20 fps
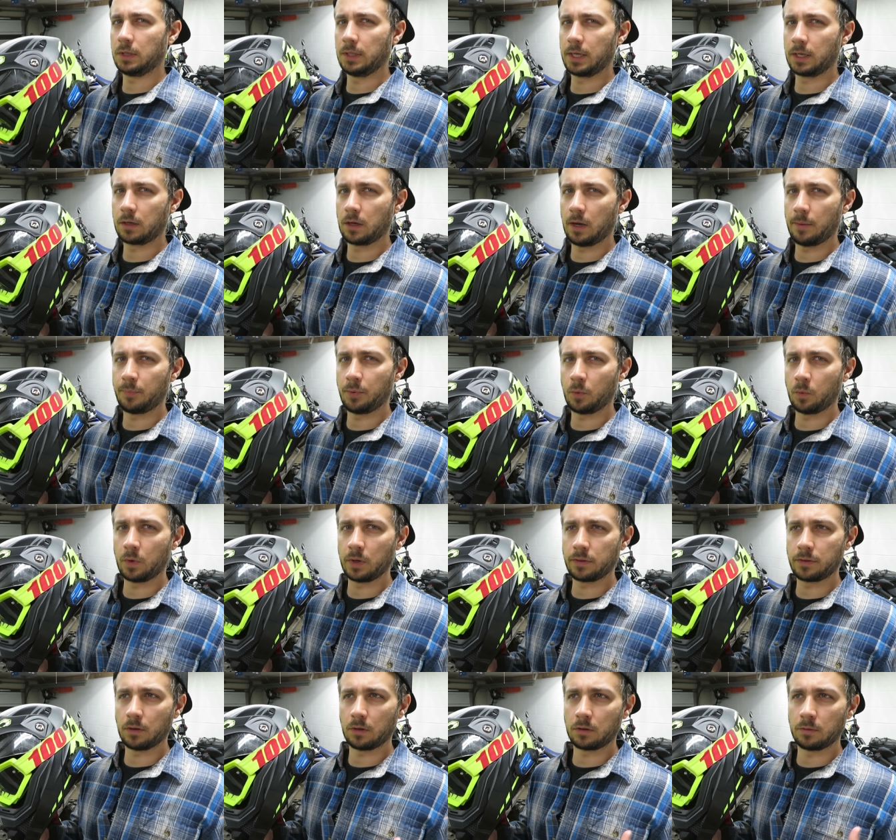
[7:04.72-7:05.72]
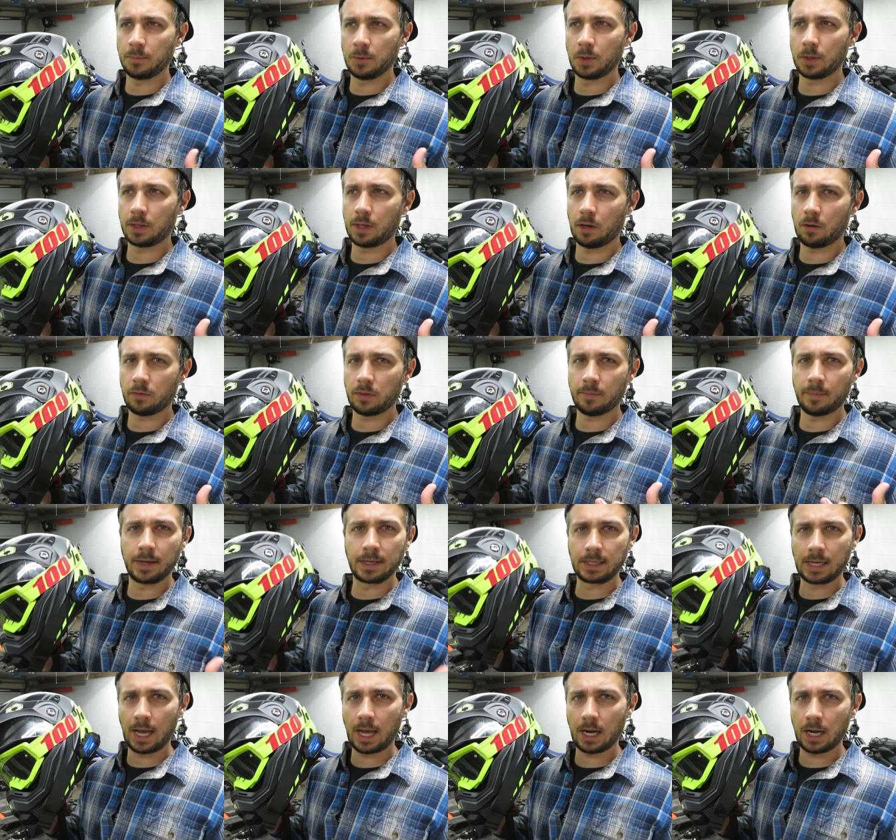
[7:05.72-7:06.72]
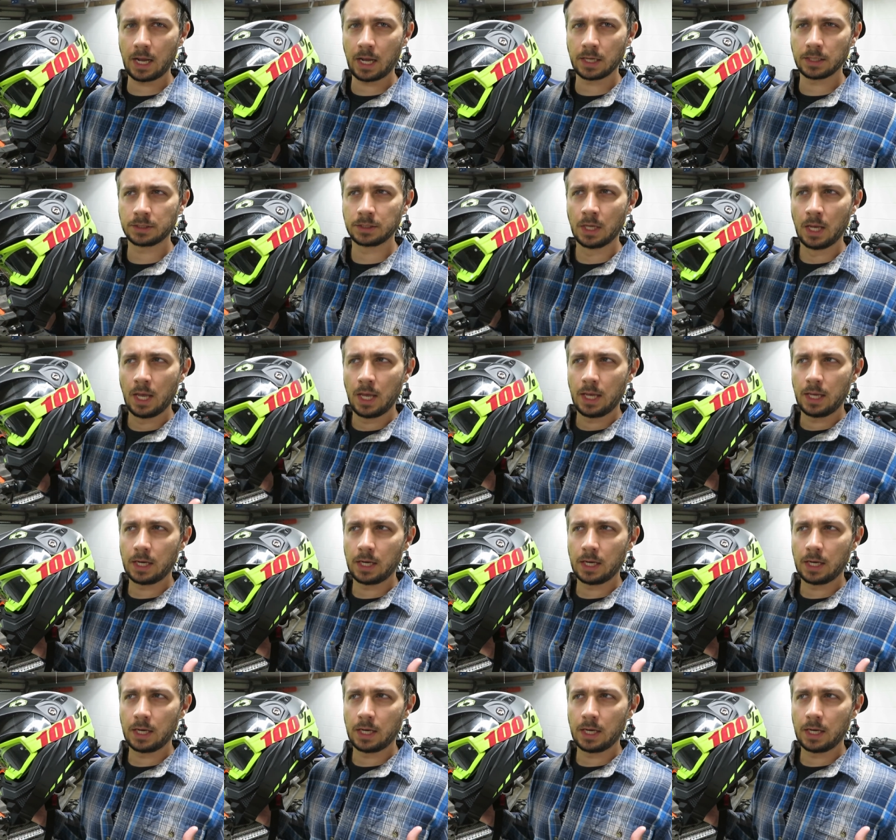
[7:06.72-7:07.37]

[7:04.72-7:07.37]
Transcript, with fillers: to link up with a communicator that my dad has.